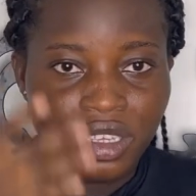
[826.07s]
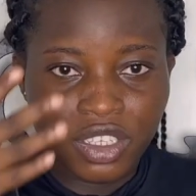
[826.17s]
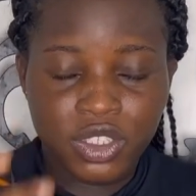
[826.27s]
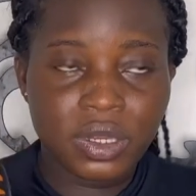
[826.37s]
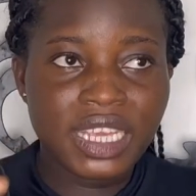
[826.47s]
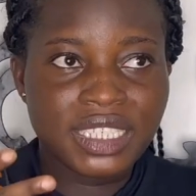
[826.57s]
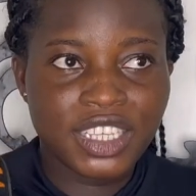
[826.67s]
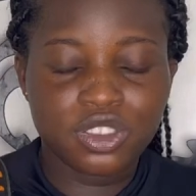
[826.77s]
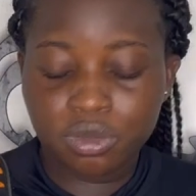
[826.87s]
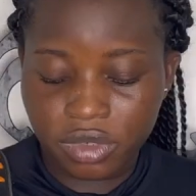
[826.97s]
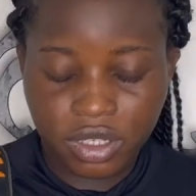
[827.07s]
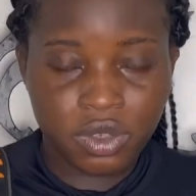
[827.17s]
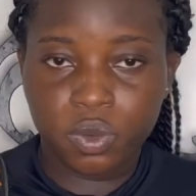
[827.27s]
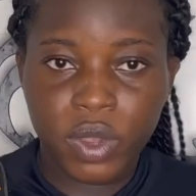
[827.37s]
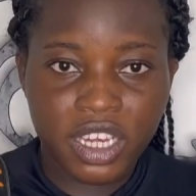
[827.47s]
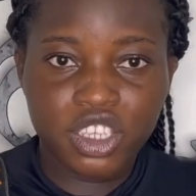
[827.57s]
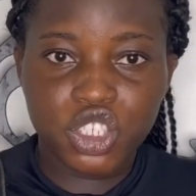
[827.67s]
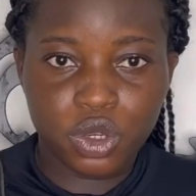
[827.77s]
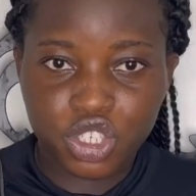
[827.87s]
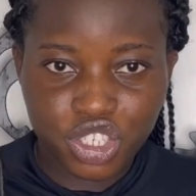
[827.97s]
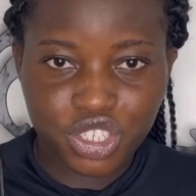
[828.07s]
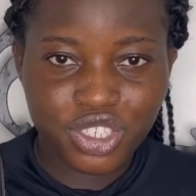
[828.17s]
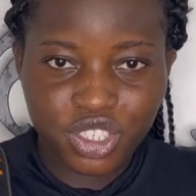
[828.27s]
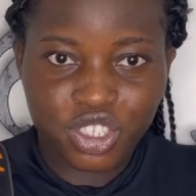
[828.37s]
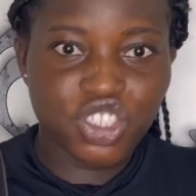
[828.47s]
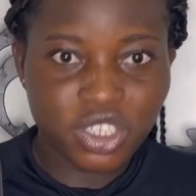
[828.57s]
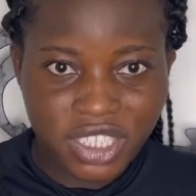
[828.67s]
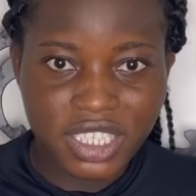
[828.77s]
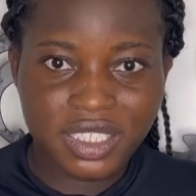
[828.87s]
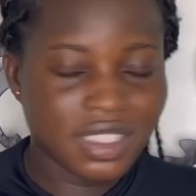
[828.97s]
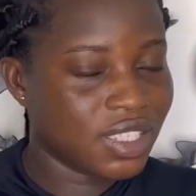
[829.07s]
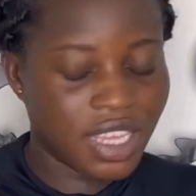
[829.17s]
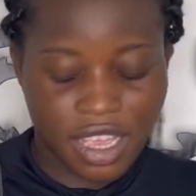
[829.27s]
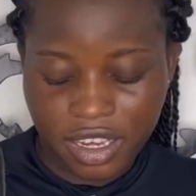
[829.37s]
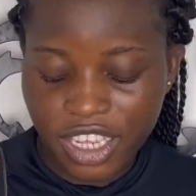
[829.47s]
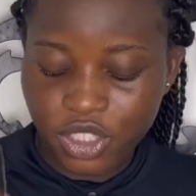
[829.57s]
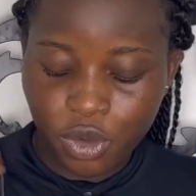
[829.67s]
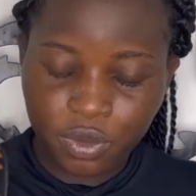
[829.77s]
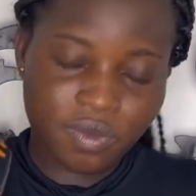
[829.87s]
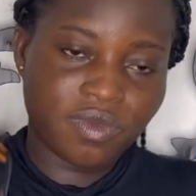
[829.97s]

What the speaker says: So let's assume we're in a church. So church settings. Yeah, let's go.